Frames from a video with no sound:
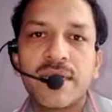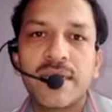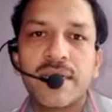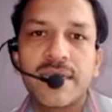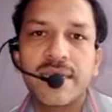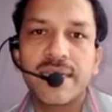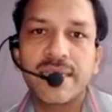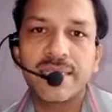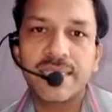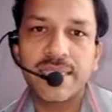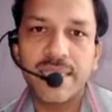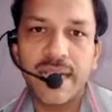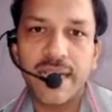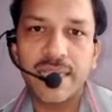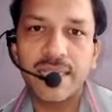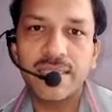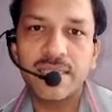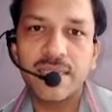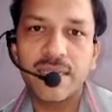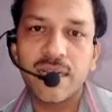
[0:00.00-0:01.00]

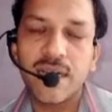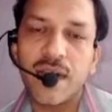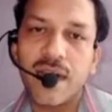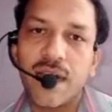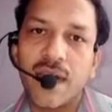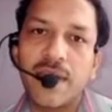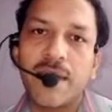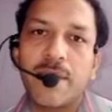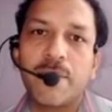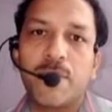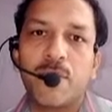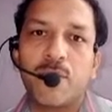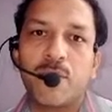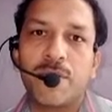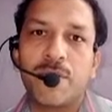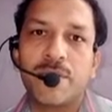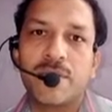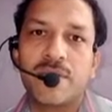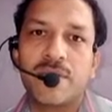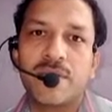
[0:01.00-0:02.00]
disguised
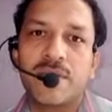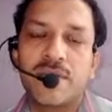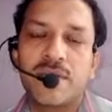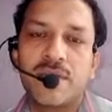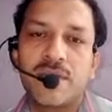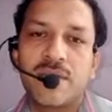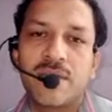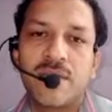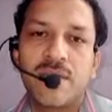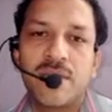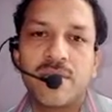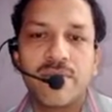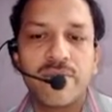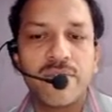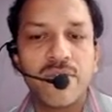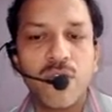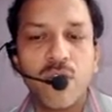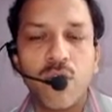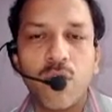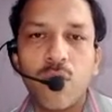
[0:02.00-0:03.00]
unemployment.
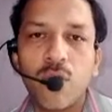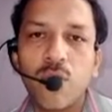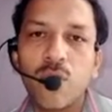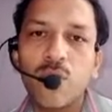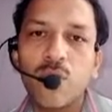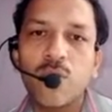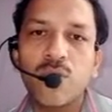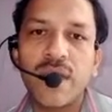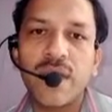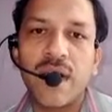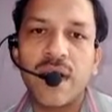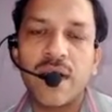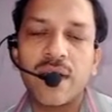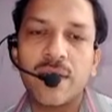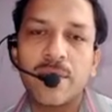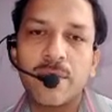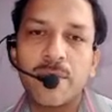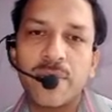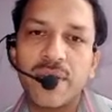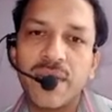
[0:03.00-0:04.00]
We all know the
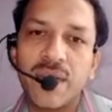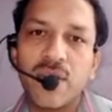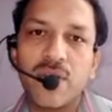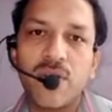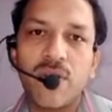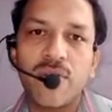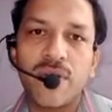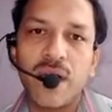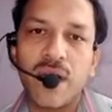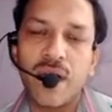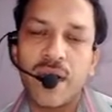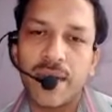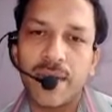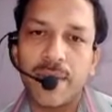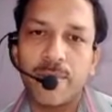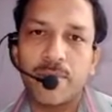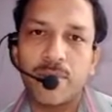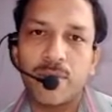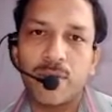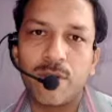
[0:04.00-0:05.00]
meaning of
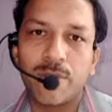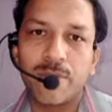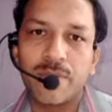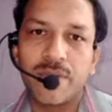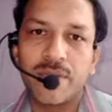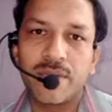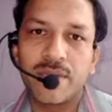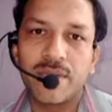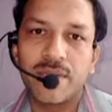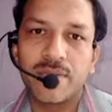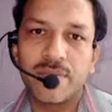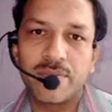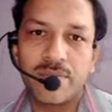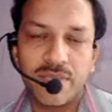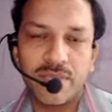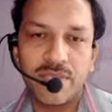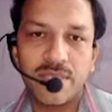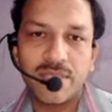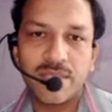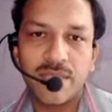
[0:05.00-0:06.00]
unemployment
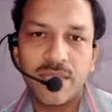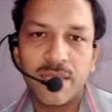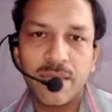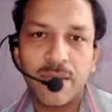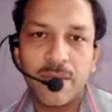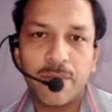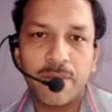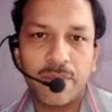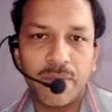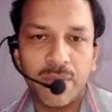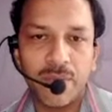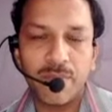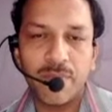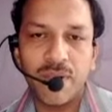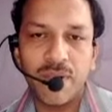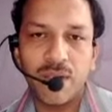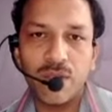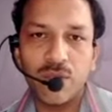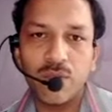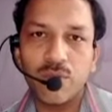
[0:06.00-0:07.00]
means
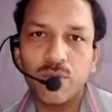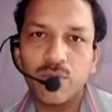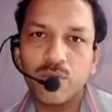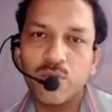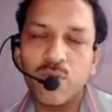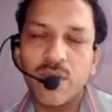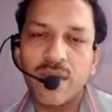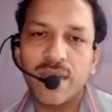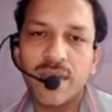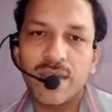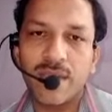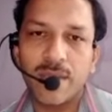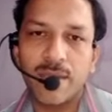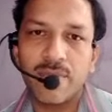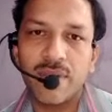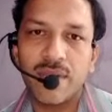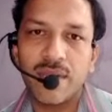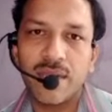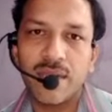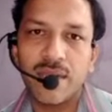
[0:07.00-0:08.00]
people those who are
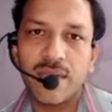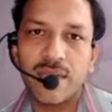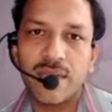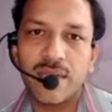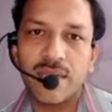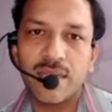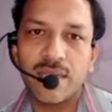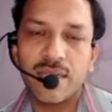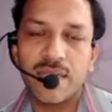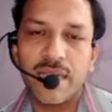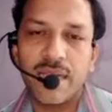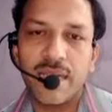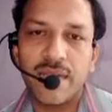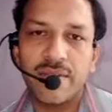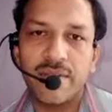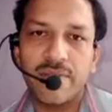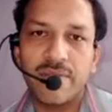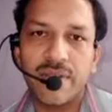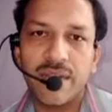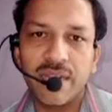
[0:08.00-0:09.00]
able
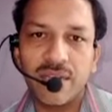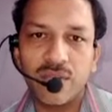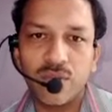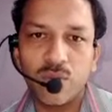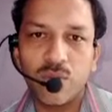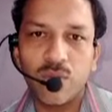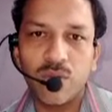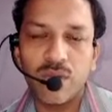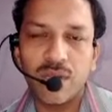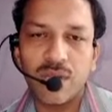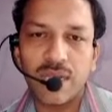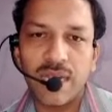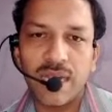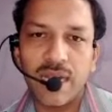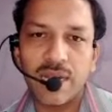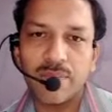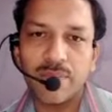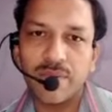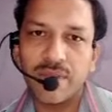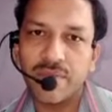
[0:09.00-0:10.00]
and willing to work
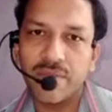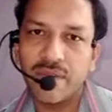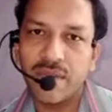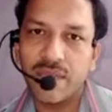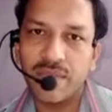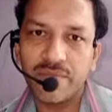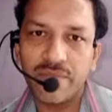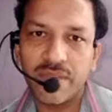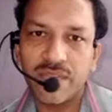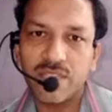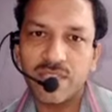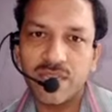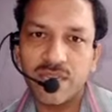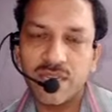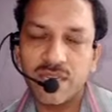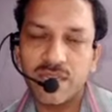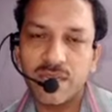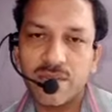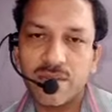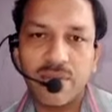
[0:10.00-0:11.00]
at prevailing wage
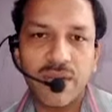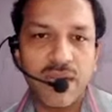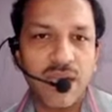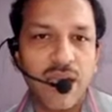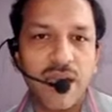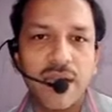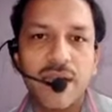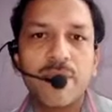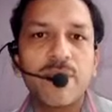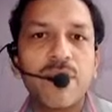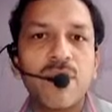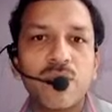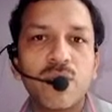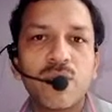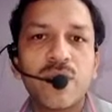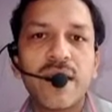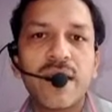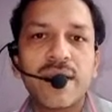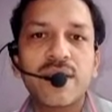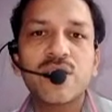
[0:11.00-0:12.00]
rate but unable
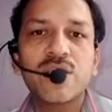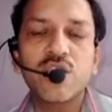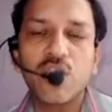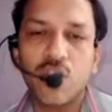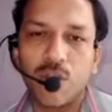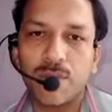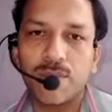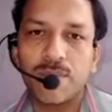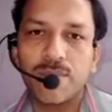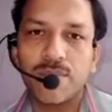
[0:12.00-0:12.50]
to get job.